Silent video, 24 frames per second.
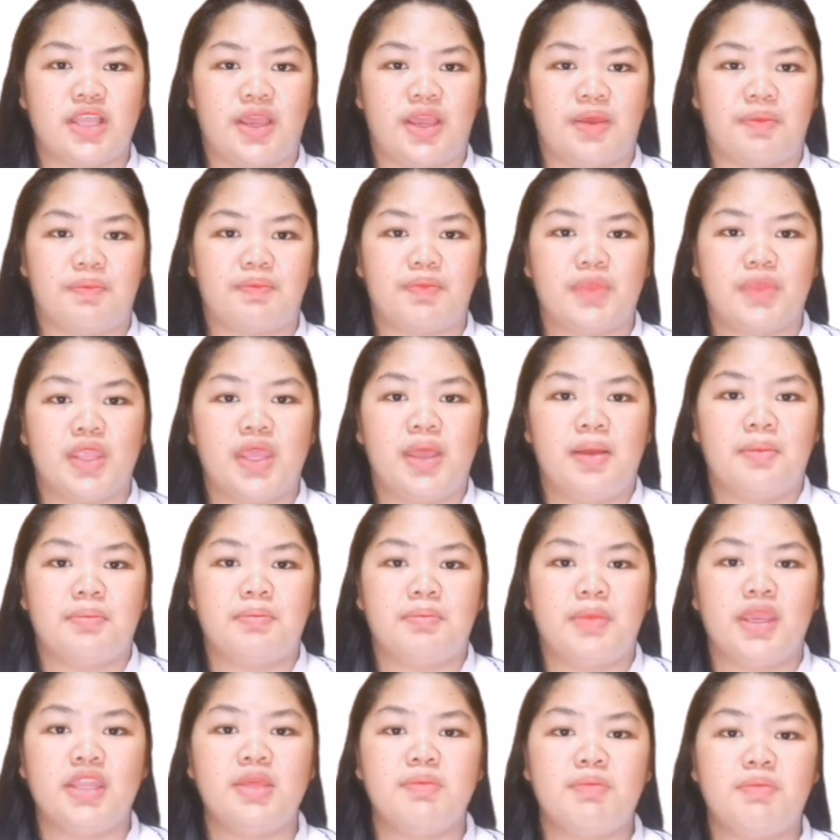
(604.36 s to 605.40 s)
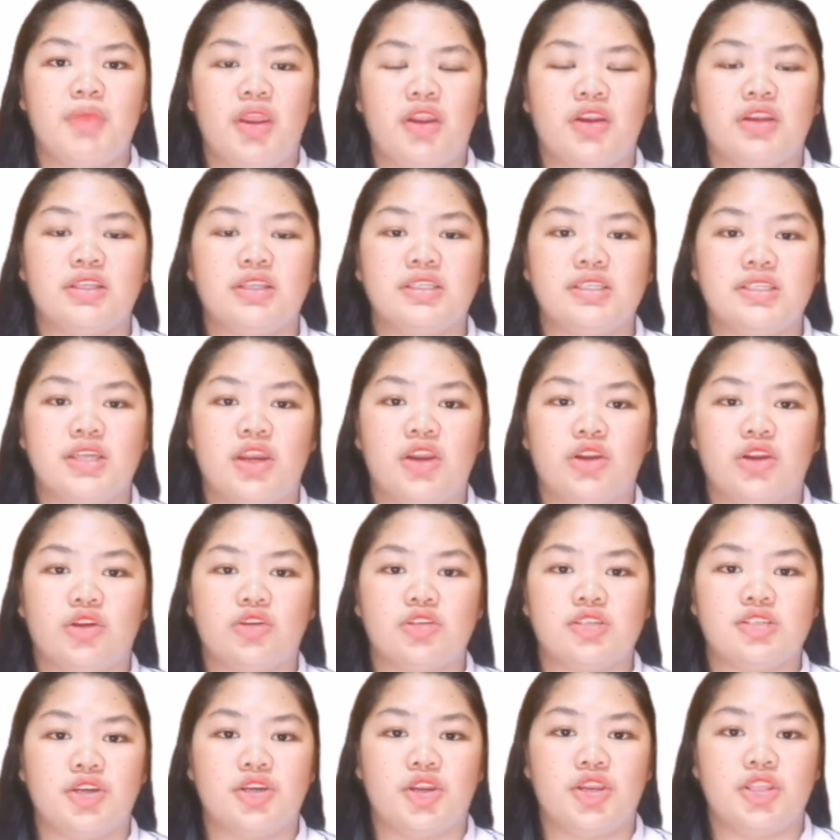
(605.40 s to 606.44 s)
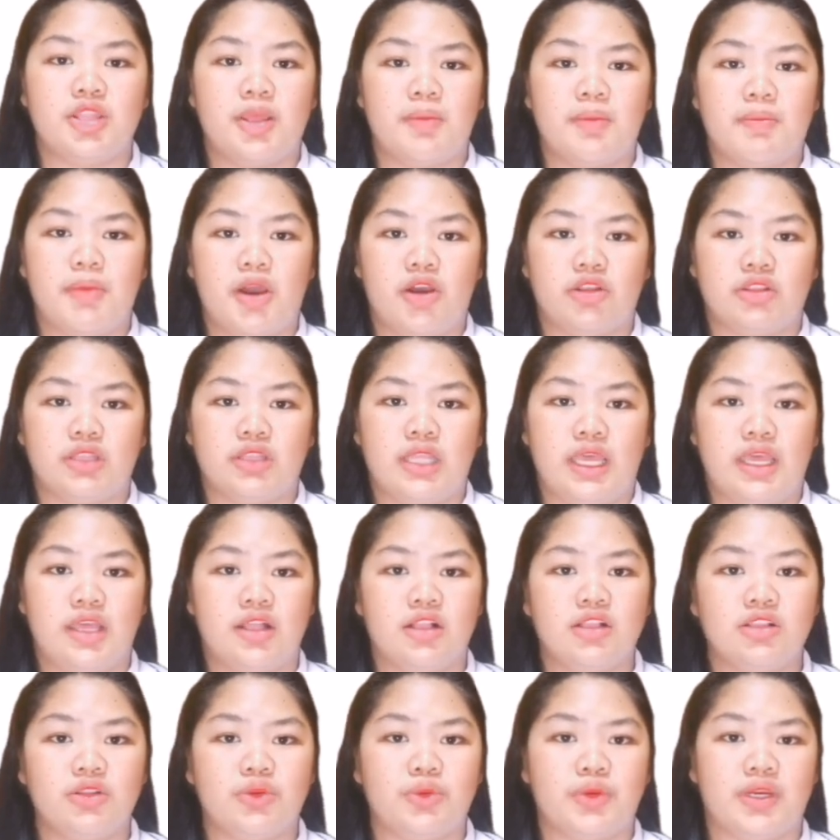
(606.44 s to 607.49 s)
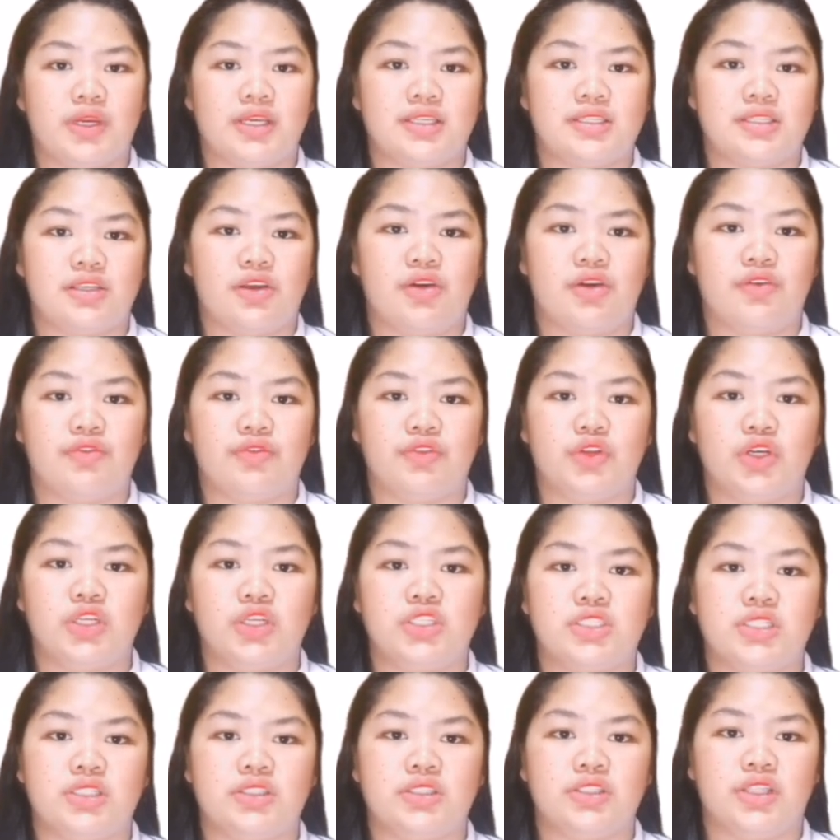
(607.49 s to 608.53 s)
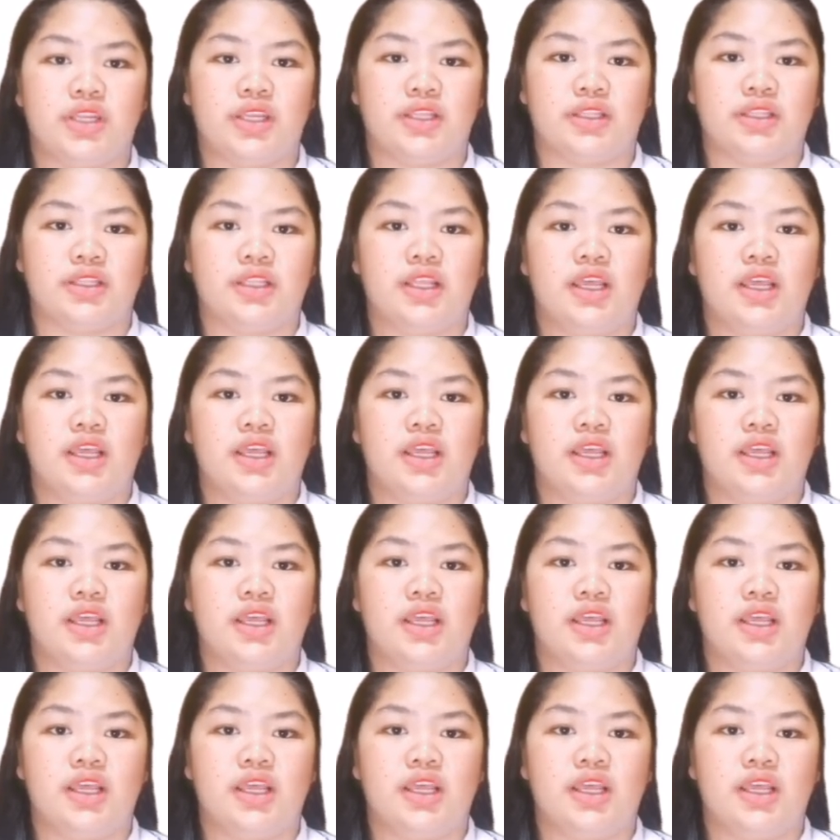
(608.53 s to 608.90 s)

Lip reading: time. Many parents are concerned about the health risk of their children